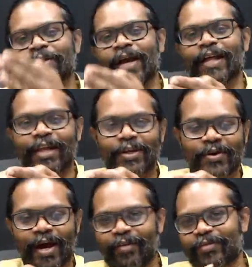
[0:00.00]
and then you
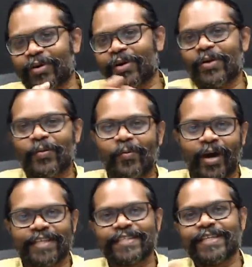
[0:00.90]
have
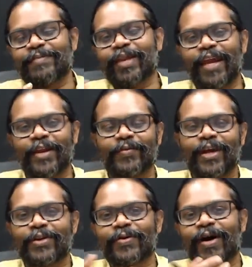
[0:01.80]
yz plane
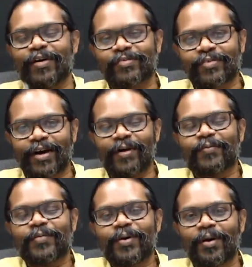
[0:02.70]
where you have
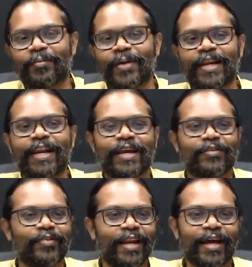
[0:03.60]
a magnetic
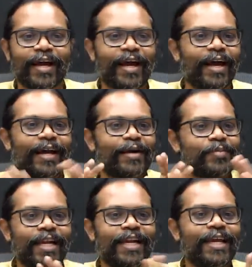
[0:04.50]
field. I
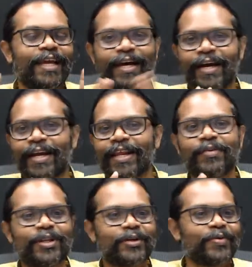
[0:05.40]
completely agree
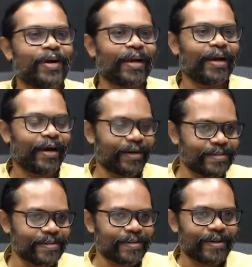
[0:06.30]
with you. I can't
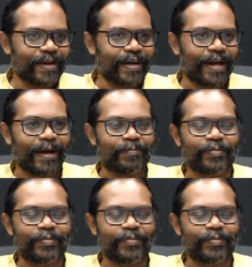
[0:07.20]
uh,